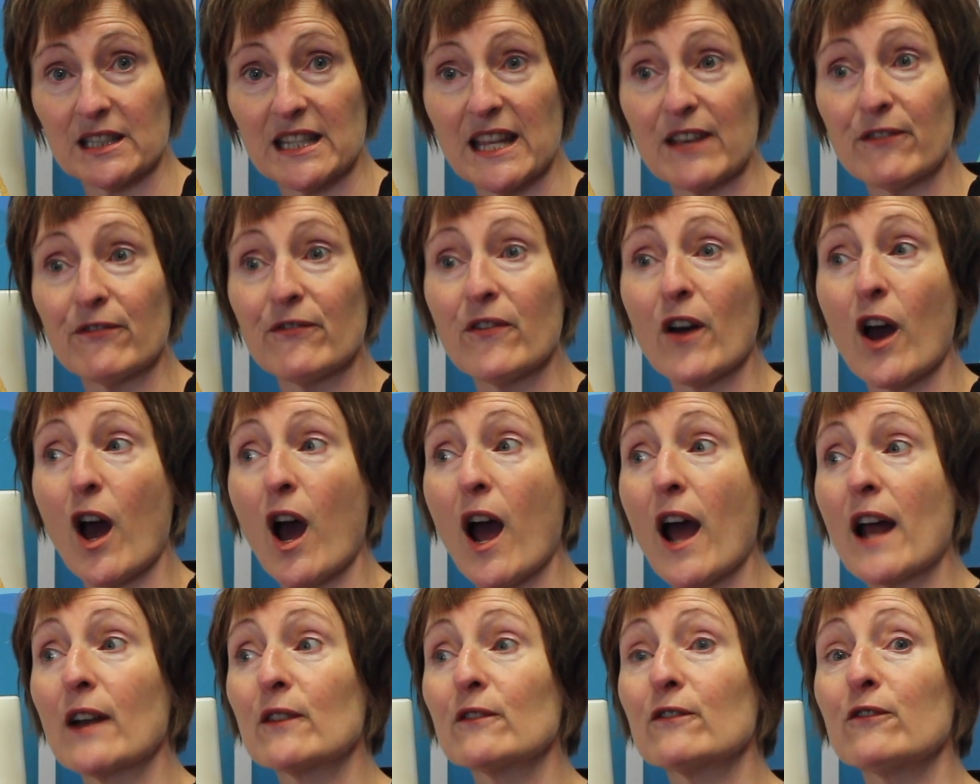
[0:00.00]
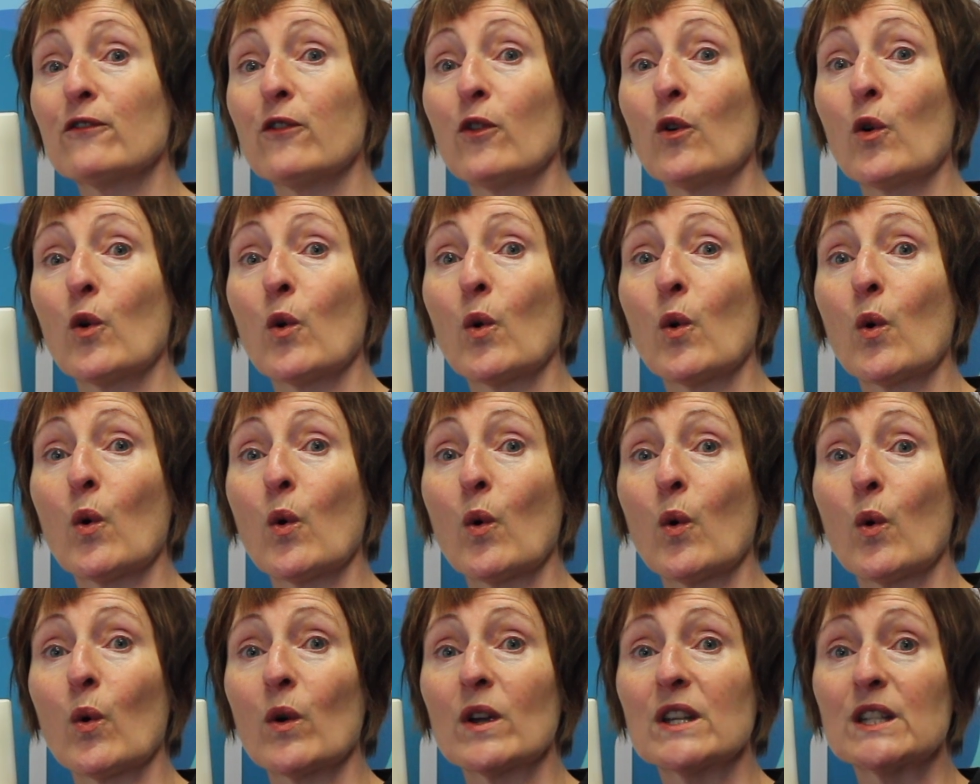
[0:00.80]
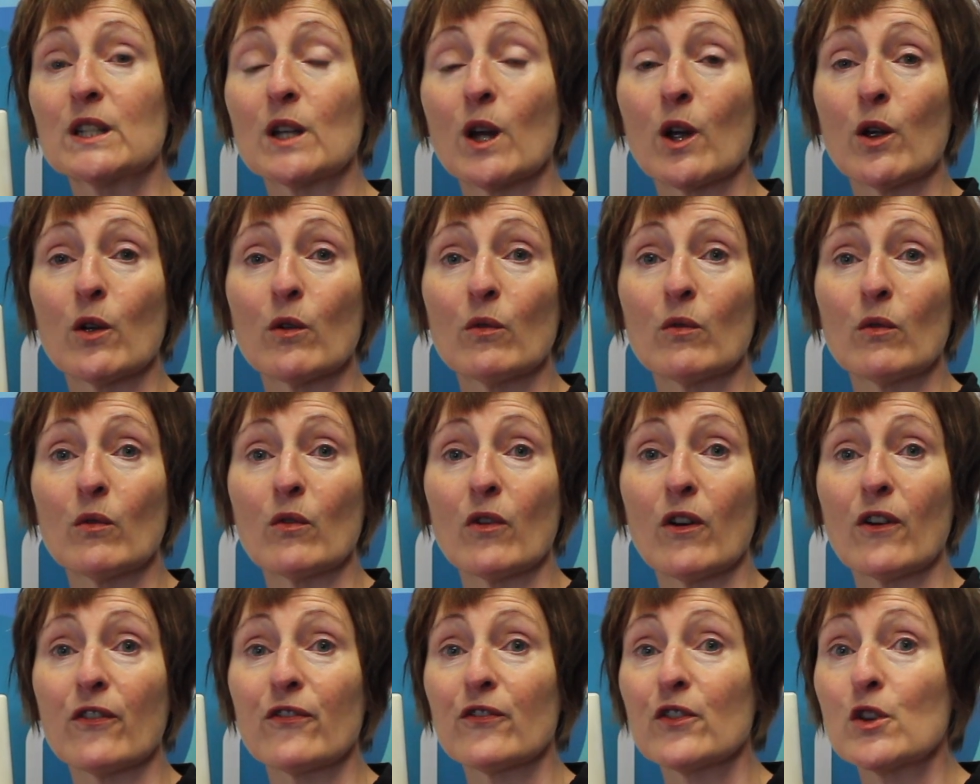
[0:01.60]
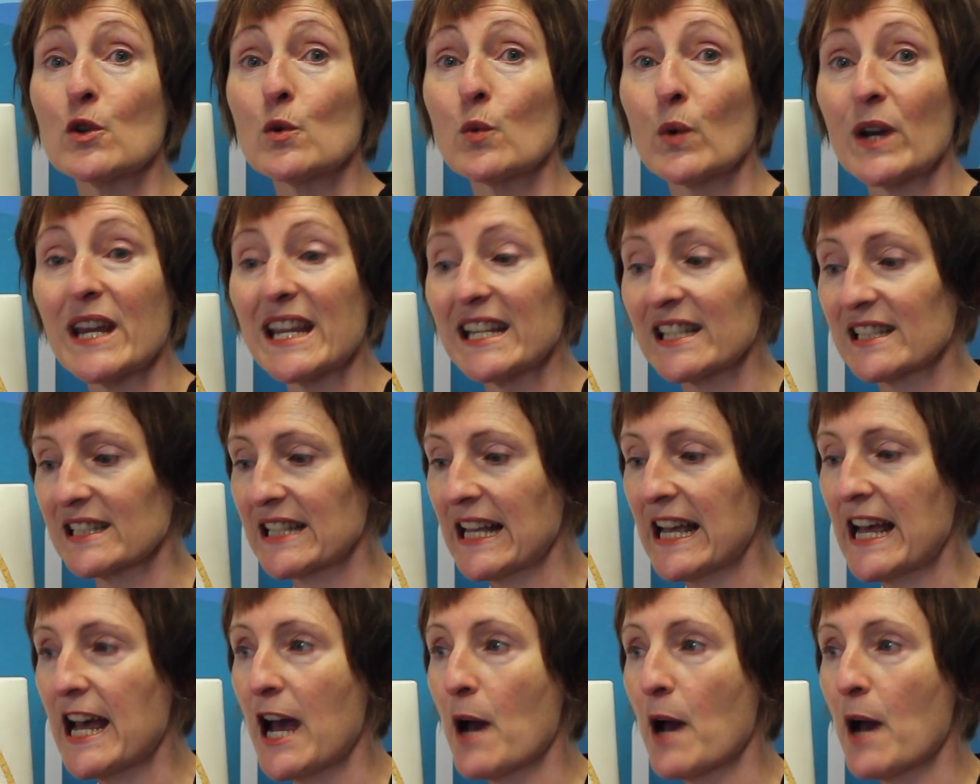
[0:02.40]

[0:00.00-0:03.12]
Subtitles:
They're fine for, a few weeks,